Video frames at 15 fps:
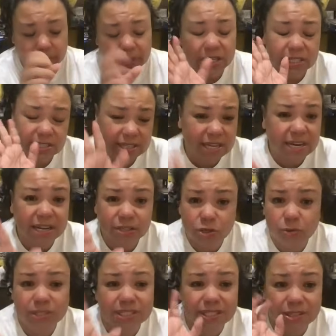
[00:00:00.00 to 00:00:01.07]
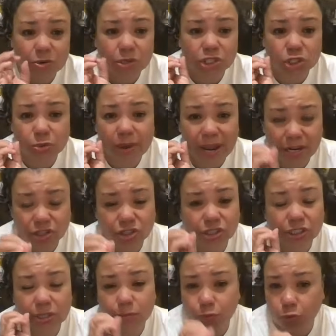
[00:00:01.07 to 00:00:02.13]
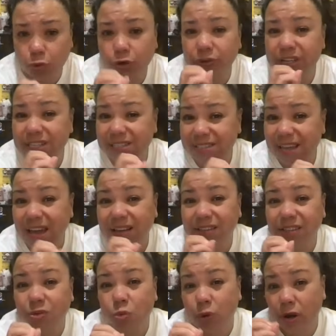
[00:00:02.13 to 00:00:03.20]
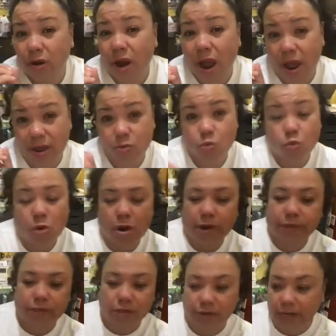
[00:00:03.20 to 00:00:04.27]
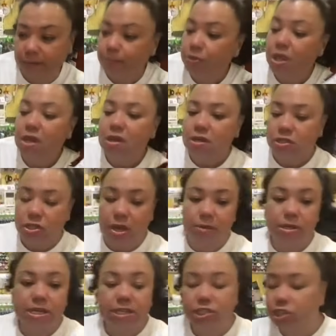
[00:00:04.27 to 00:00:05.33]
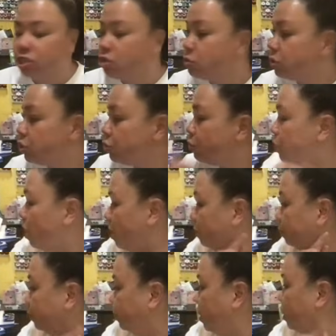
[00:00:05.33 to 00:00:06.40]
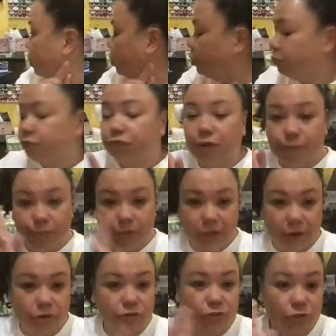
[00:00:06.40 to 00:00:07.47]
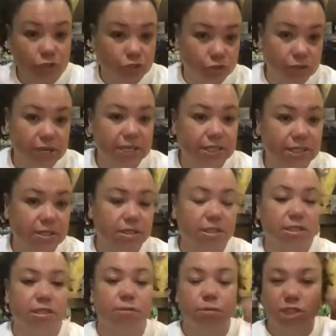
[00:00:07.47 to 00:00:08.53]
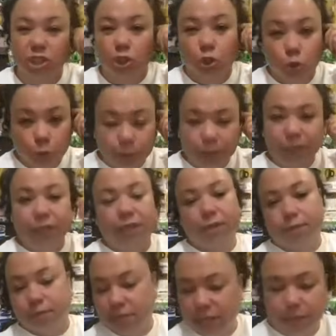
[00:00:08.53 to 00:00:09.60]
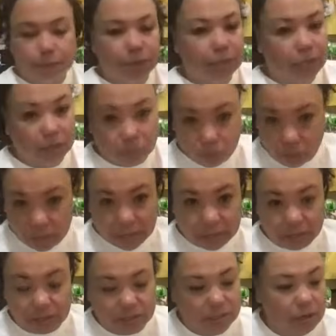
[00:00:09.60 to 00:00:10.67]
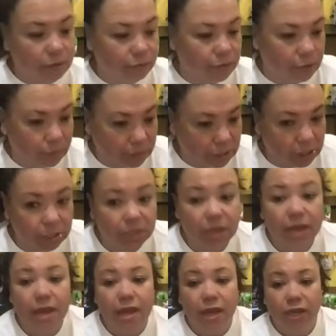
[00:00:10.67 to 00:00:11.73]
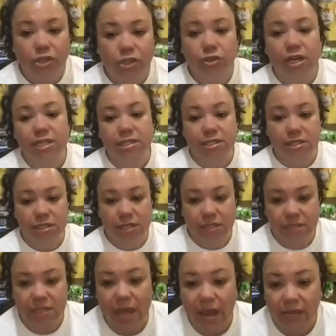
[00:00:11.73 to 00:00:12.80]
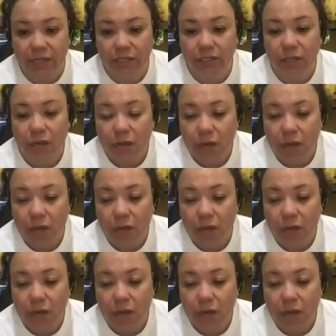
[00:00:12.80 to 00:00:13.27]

because then I know it's going to actually embroider exactly where I want it. All right. So I'm actually going to unplug you from there so that you guys can see me hooping it, taping it, and all that good stuff and everything. And you guys see exactly.